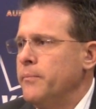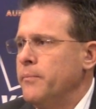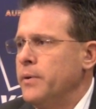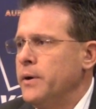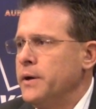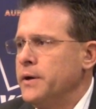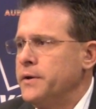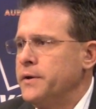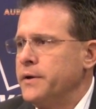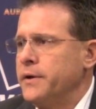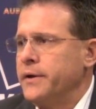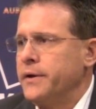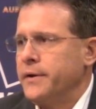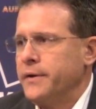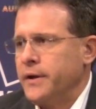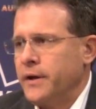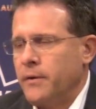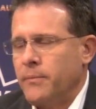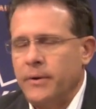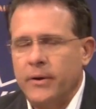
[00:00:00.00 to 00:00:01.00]
but
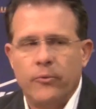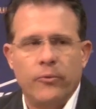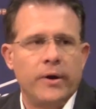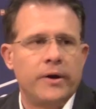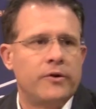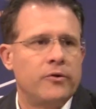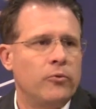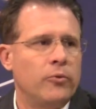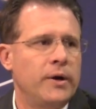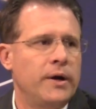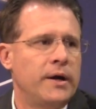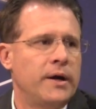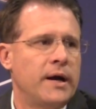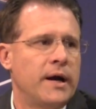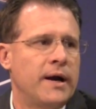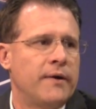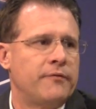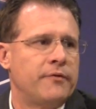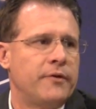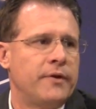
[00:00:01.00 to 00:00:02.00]
it'll be week to week
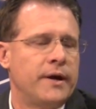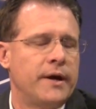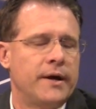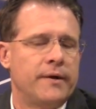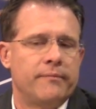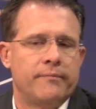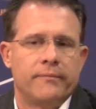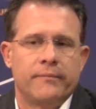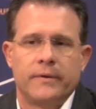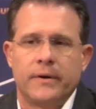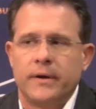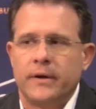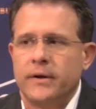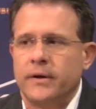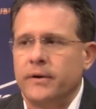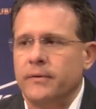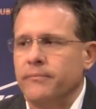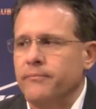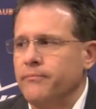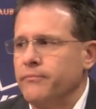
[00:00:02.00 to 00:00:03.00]
after that.
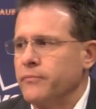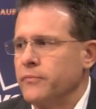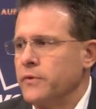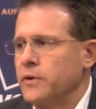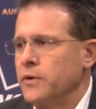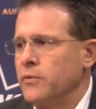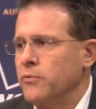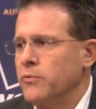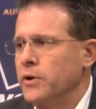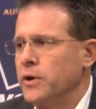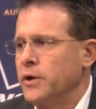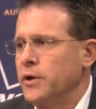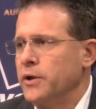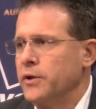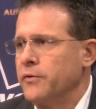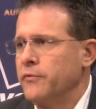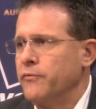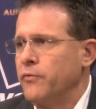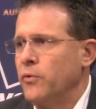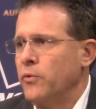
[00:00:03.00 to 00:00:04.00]
Really
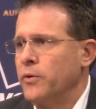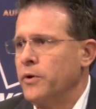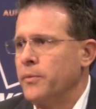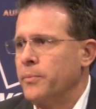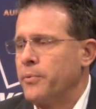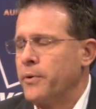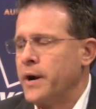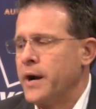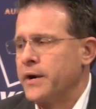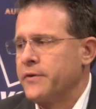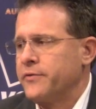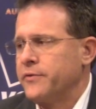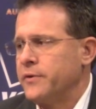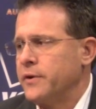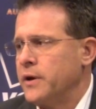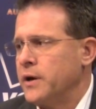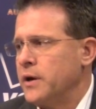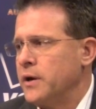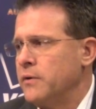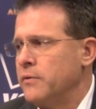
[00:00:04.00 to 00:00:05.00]
looking forward to practicing.
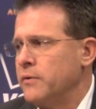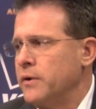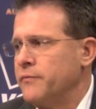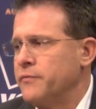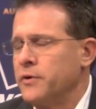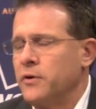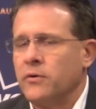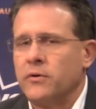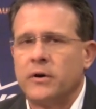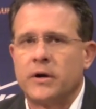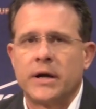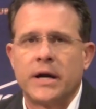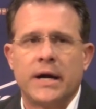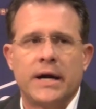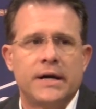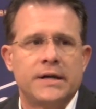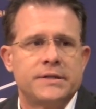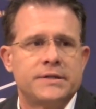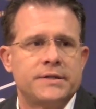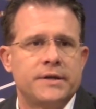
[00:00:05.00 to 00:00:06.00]
I've told our
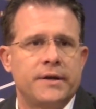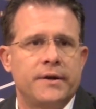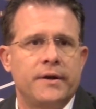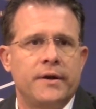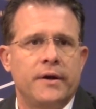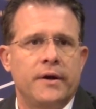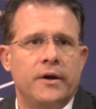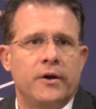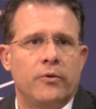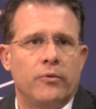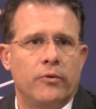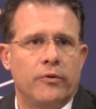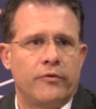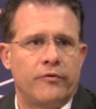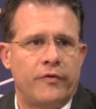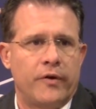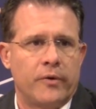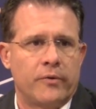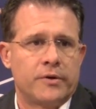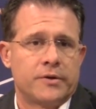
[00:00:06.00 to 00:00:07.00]
guys that we're
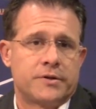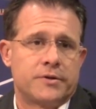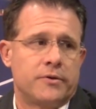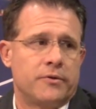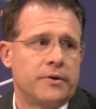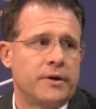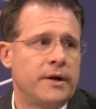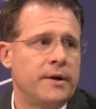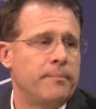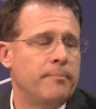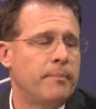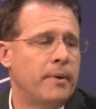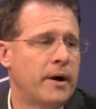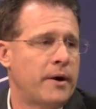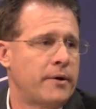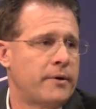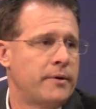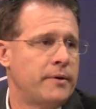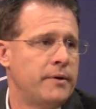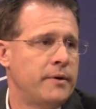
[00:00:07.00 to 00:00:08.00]
focused on getting
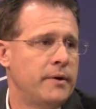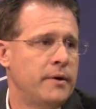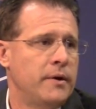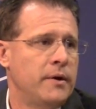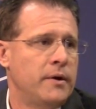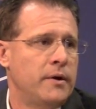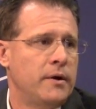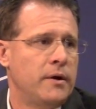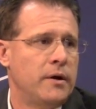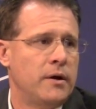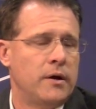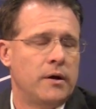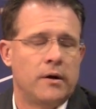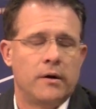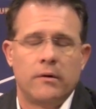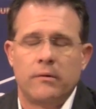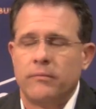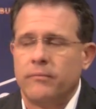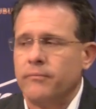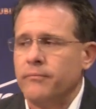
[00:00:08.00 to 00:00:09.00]
better
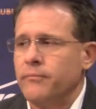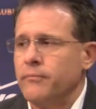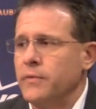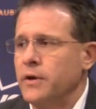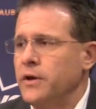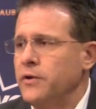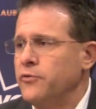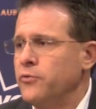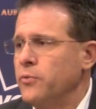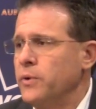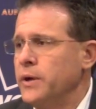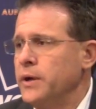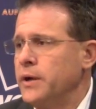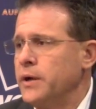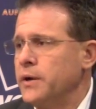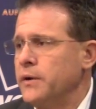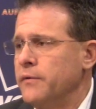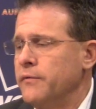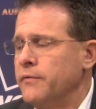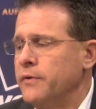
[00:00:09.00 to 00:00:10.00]
each
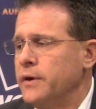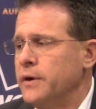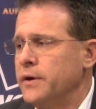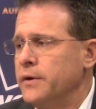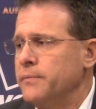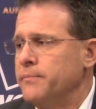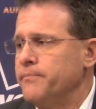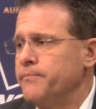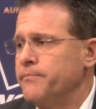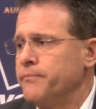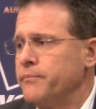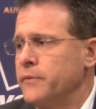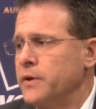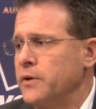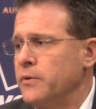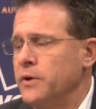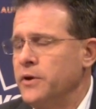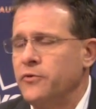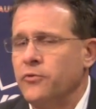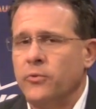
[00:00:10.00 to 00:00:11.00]
week of
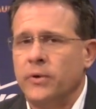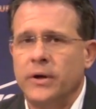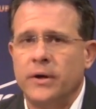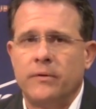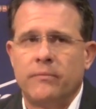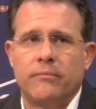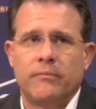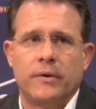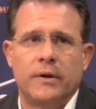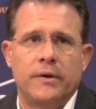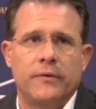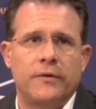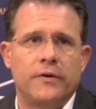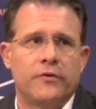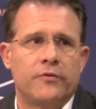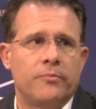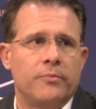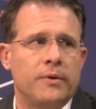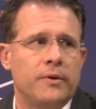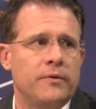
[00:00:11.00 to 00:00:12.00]
each week, and
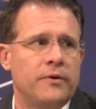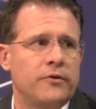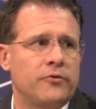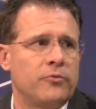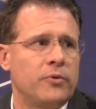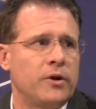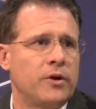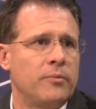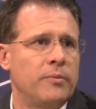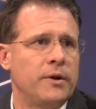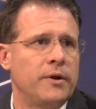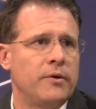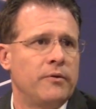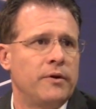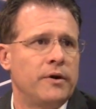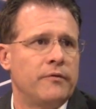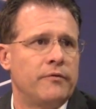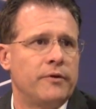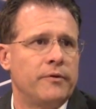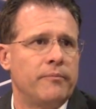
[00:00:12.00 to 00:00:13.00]
this week will be no
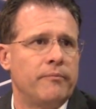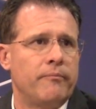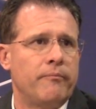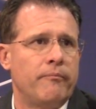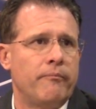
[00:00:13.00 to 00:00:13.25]
different.